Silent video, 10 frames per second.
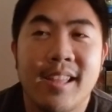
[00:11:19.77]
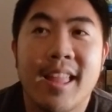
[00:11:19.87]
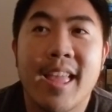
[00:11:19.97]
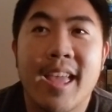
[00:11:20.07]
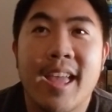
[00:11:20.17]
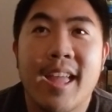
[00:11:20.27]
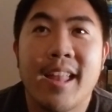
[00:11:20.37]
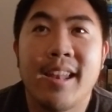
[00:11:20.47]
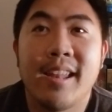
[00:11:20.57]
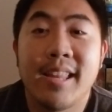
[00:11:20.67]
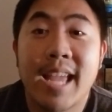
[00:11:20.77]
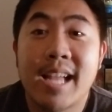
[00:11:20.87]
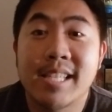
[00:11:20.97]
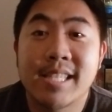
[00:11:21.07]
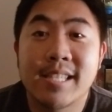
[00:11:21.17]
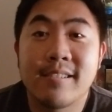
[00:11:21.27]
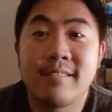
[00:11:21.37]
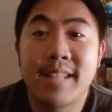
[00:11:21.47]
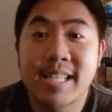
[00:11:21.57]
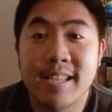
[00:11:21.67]
And yeah, so
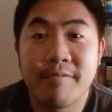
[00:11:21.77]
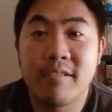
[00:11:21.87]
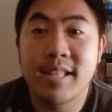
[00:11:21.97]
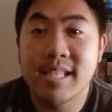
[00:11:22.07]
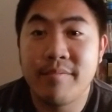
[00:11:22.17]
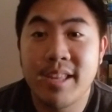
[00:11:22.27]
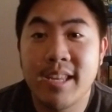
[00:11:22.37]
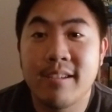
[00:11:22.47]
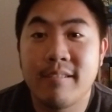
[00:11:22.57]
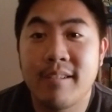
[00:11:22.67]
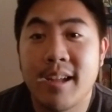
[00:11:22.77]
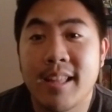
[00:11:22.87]
that's it for this video.